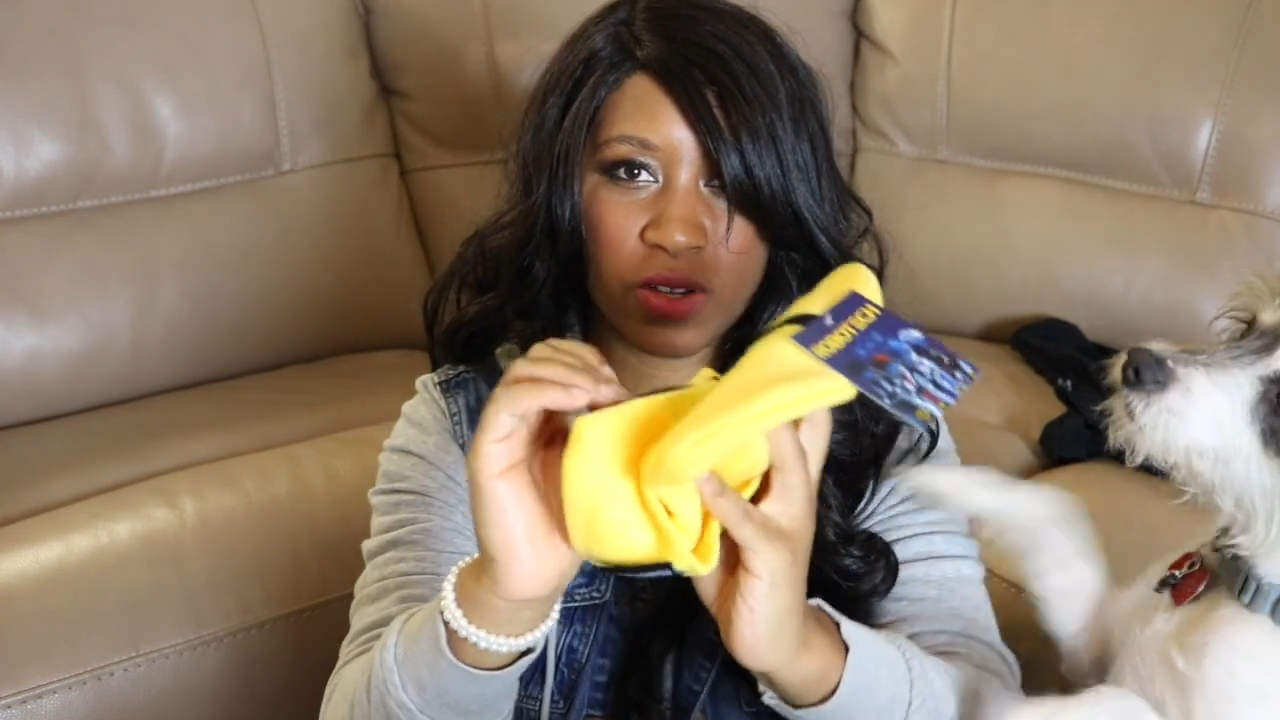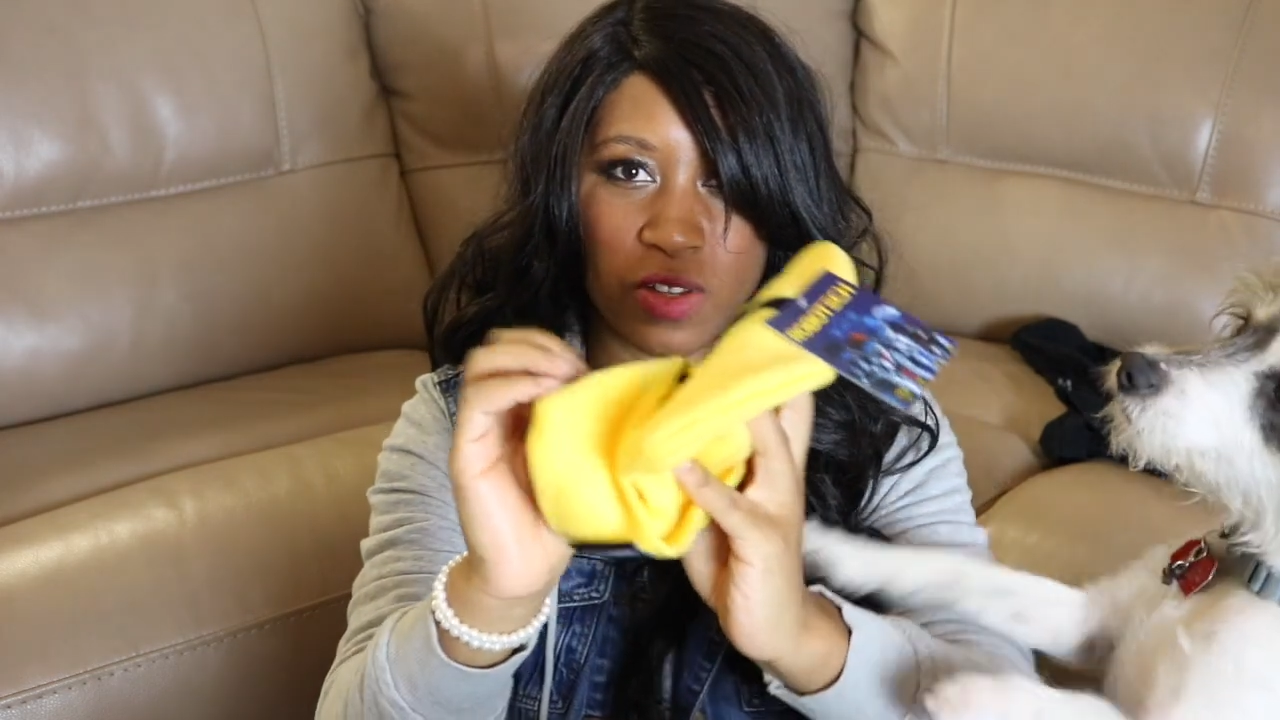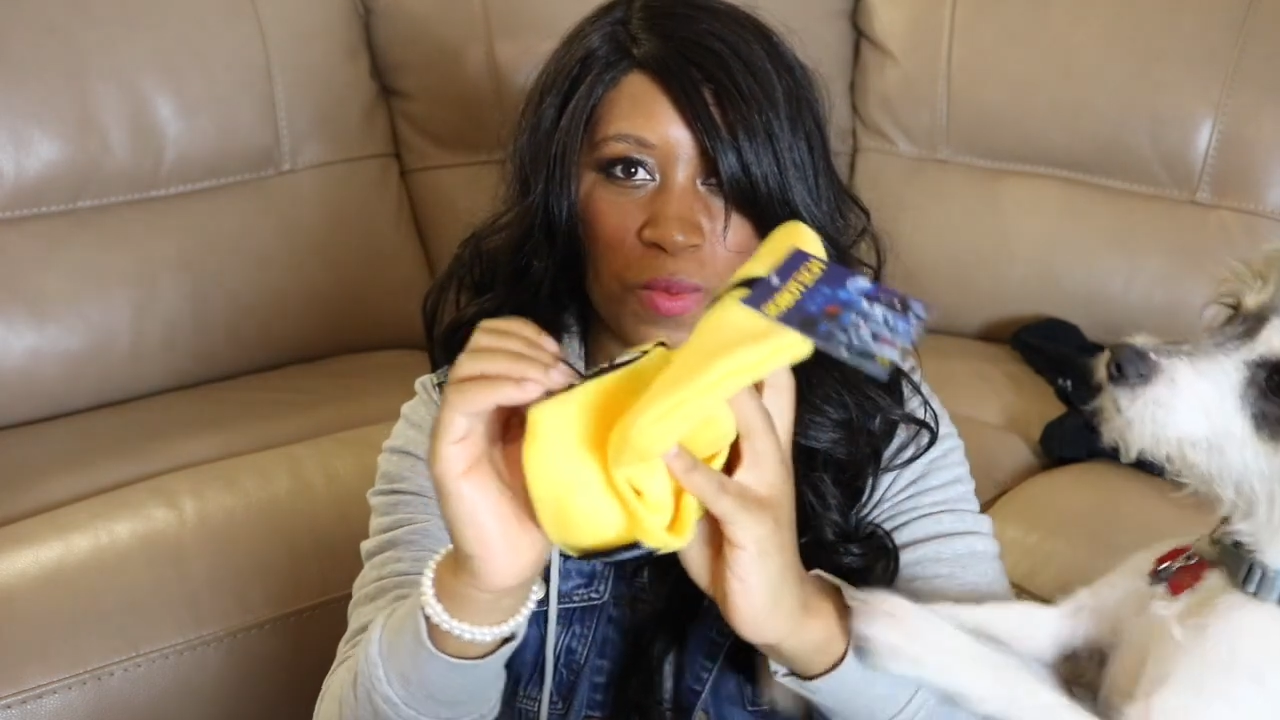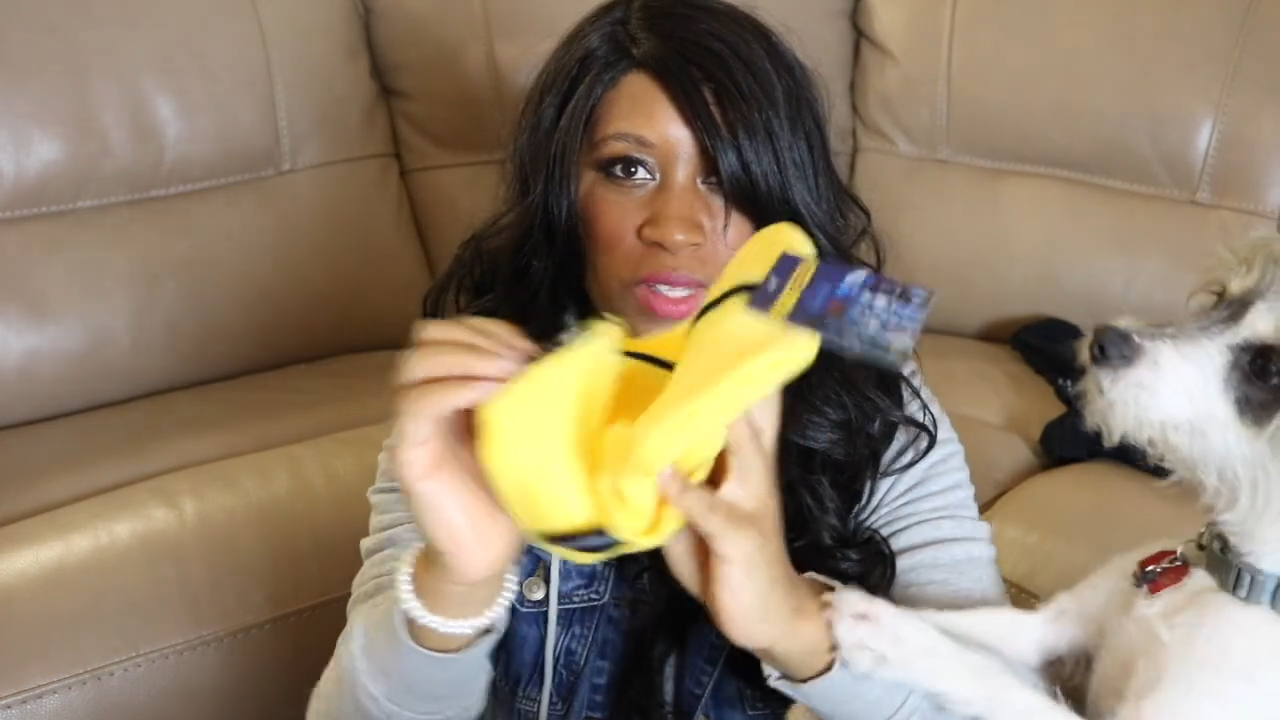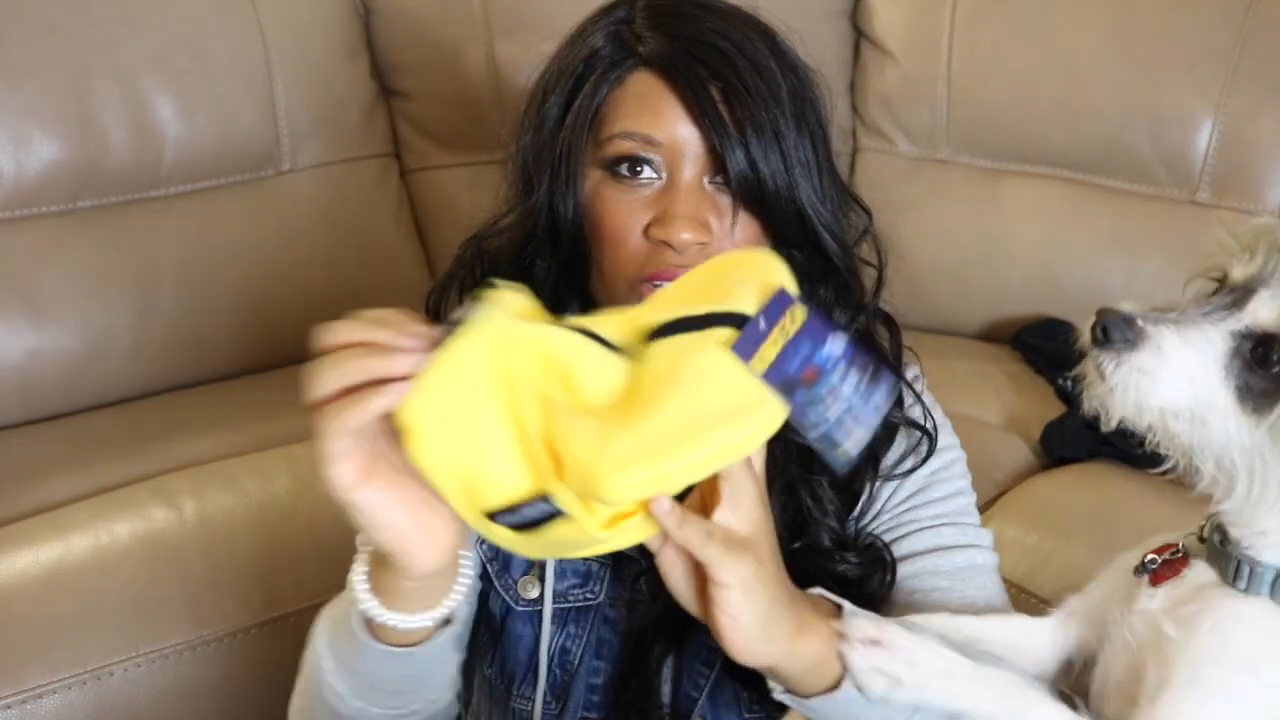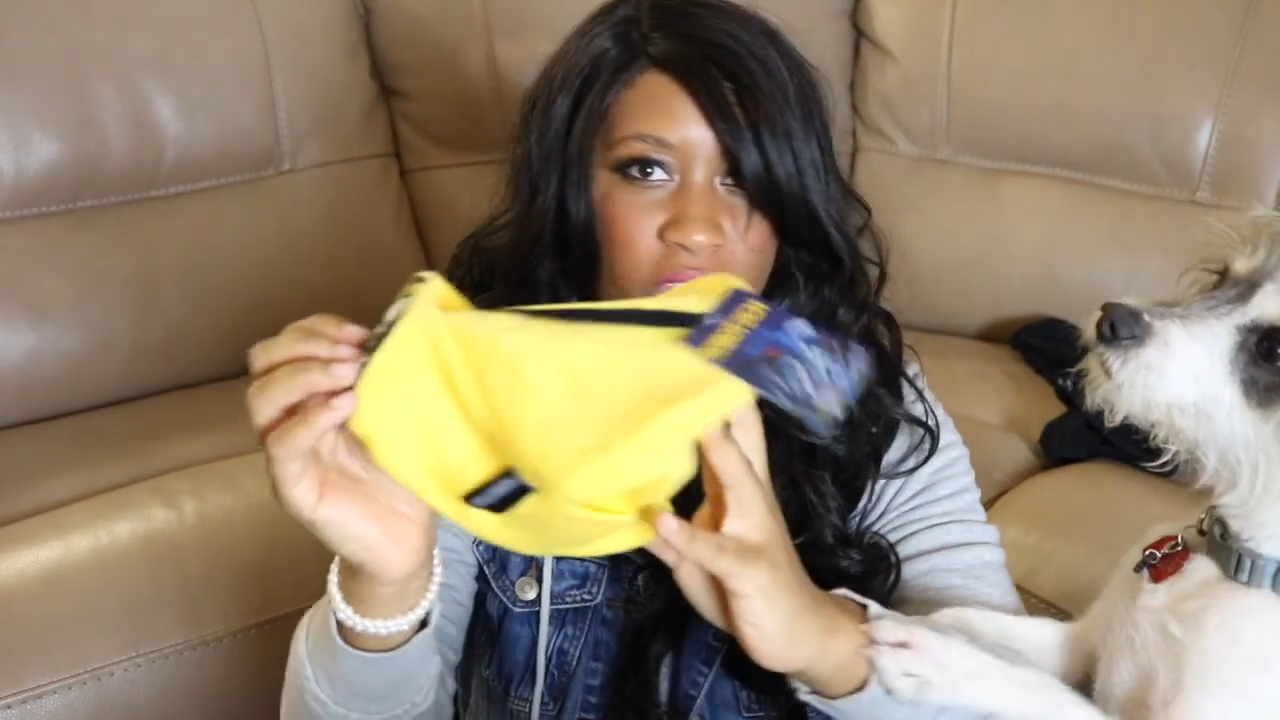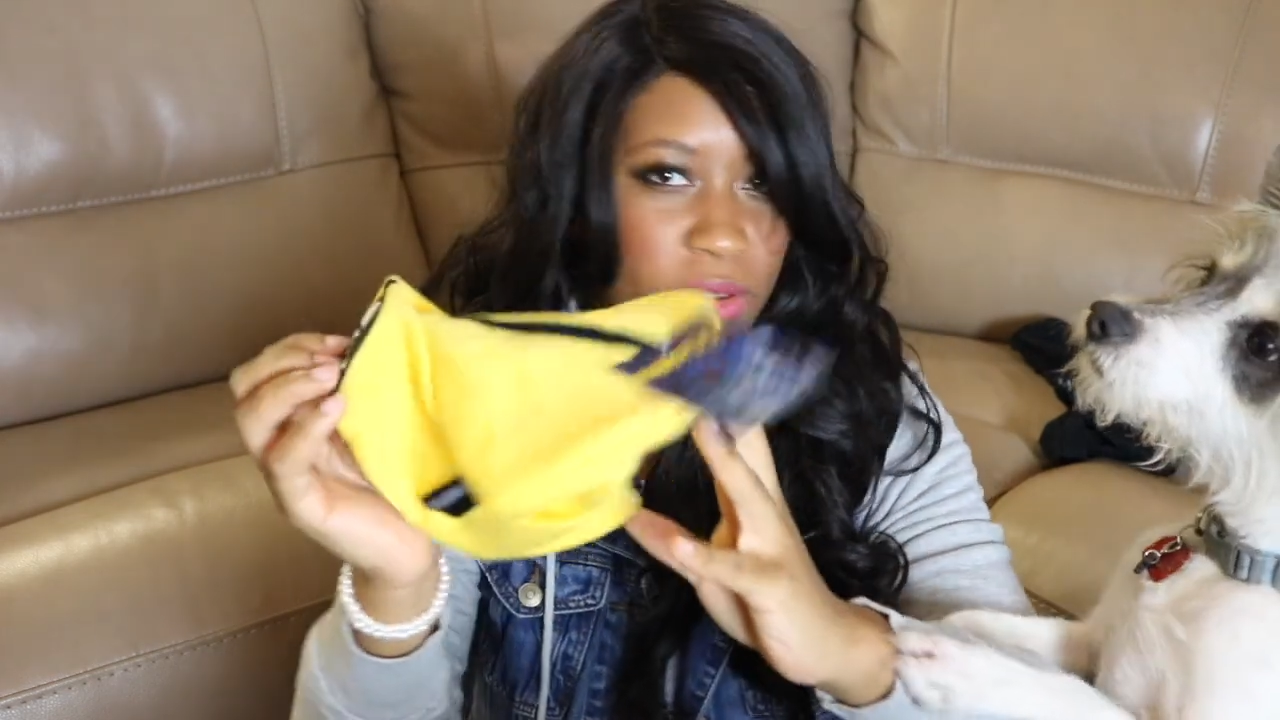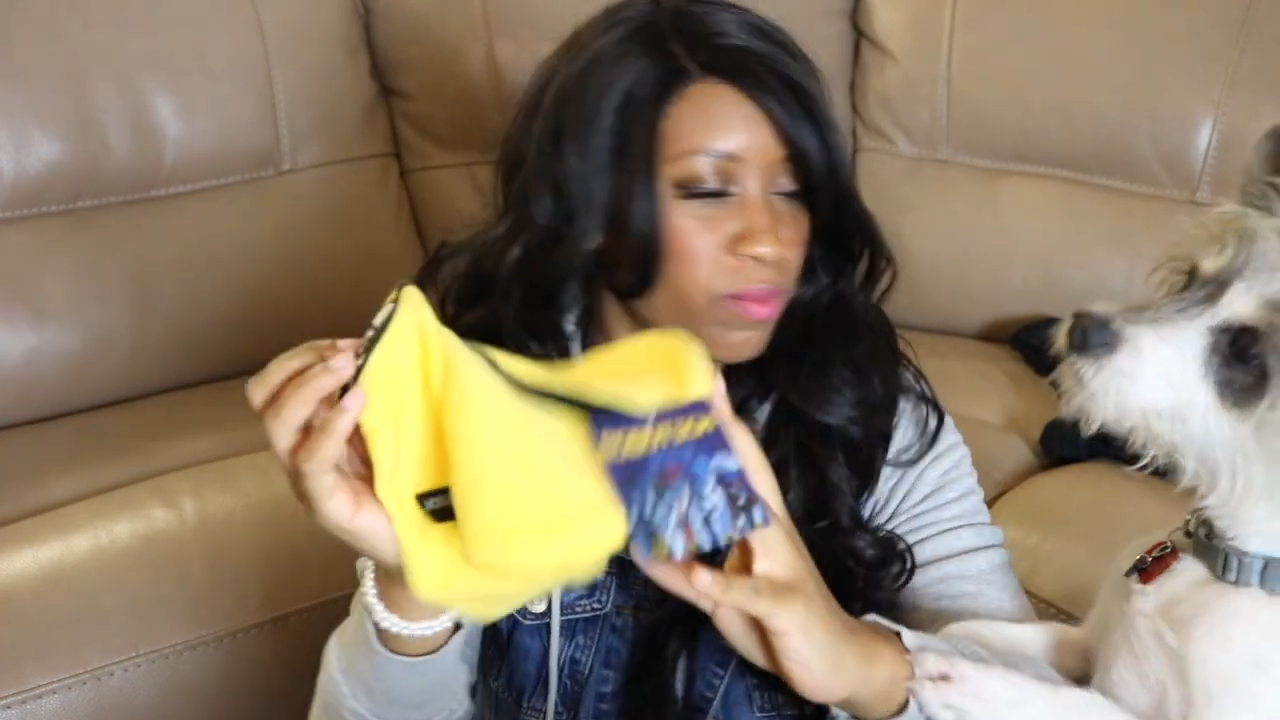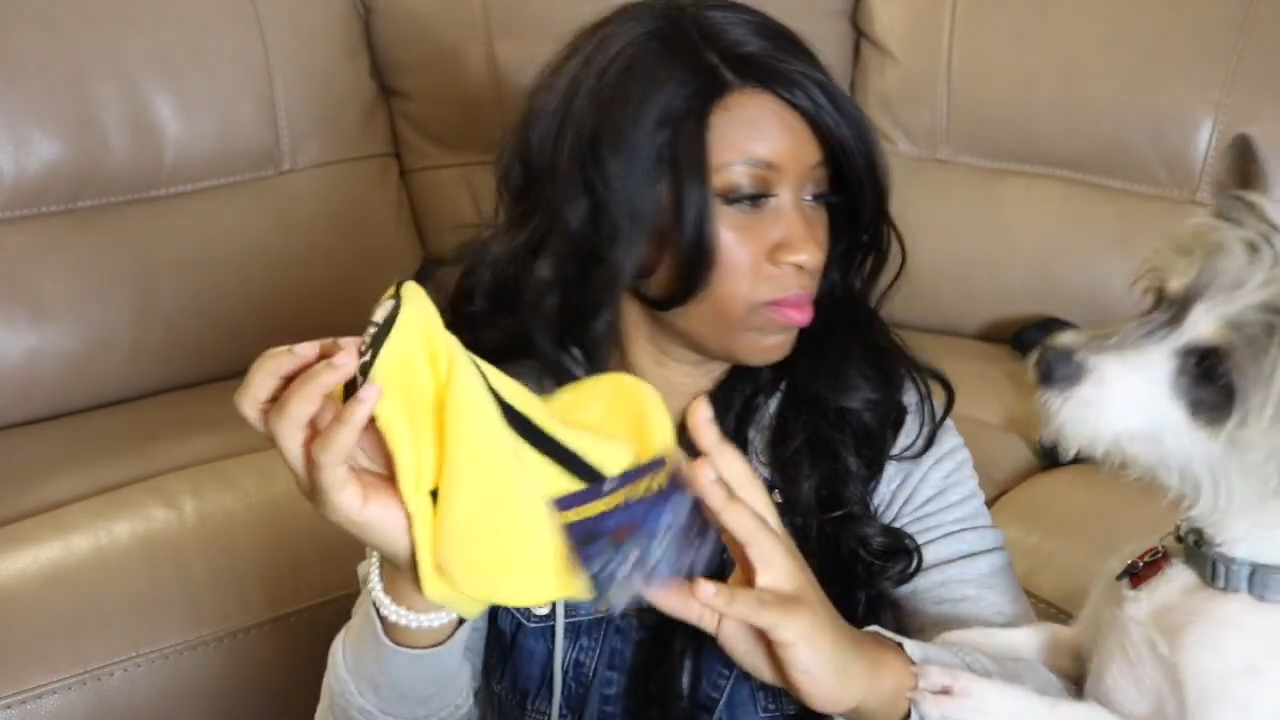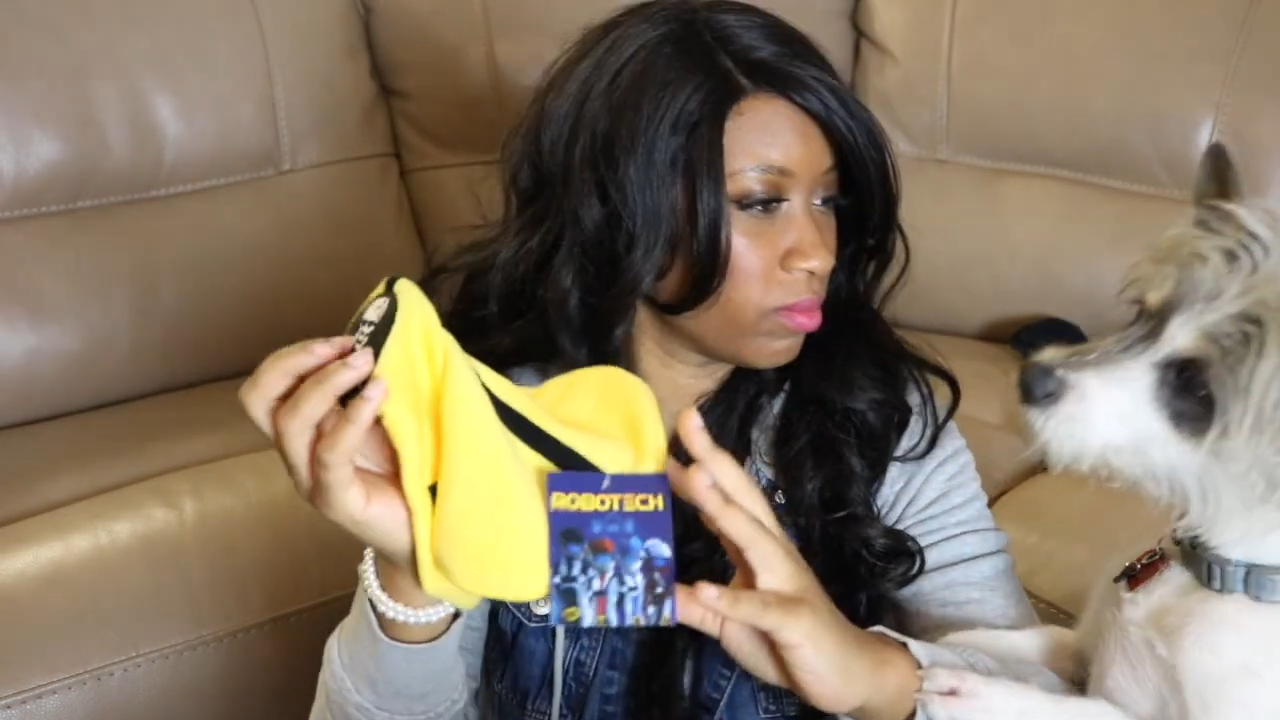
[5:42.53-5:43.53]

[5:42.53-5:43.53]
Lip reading: It's almost like a...